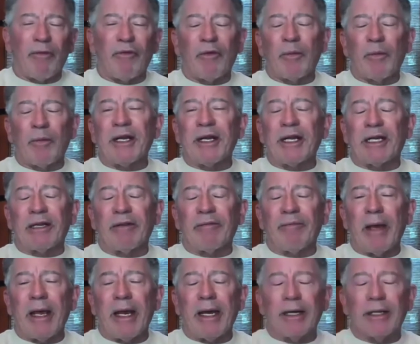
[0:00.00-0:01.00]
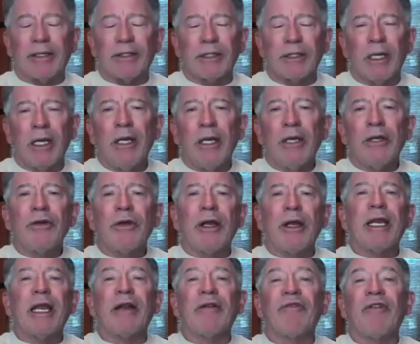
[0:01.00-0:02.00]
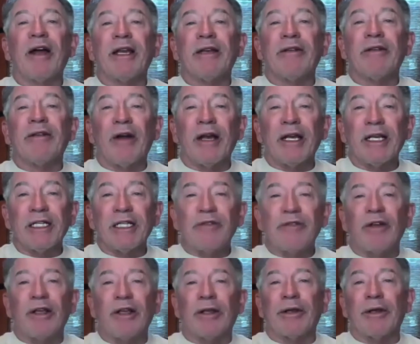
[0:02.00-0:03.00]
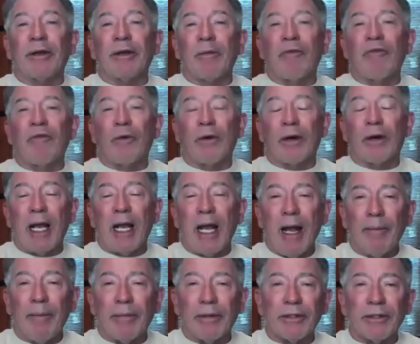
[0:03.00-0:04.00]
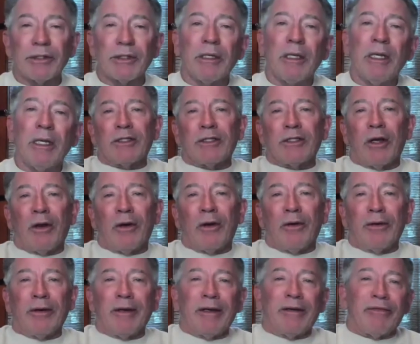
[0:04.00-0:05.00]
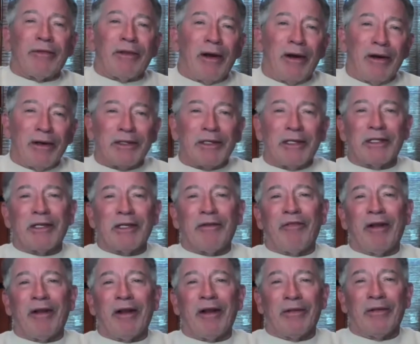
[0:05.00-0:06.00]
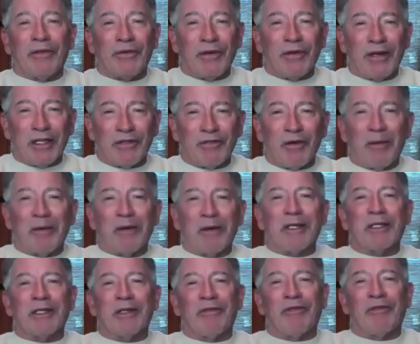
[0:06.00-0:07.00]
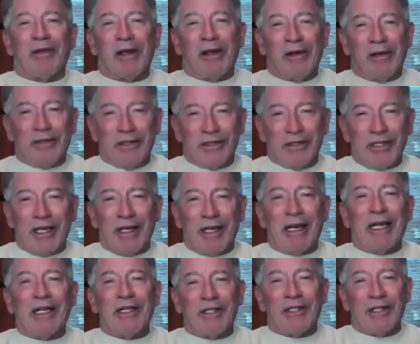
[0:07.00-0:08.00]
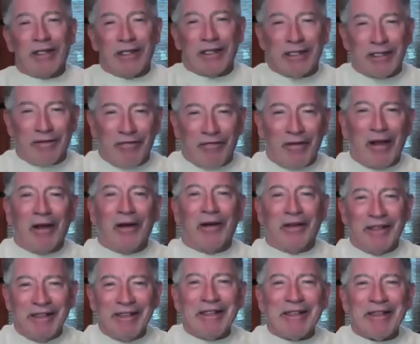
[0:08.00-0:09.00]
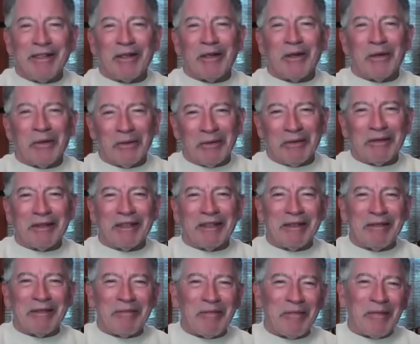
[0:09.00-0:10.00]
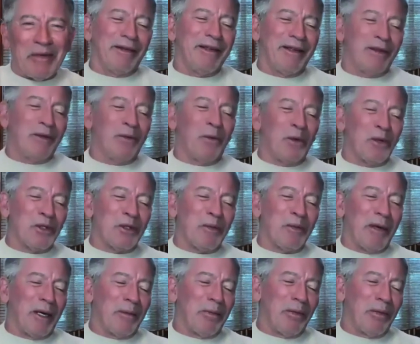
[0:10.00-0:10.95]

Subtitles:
for predictive maintenance to identify device failure before it happens. So if the heart doesn't fail, the transformer doesn't fail, and the jet engine doesn't fail, the world's a better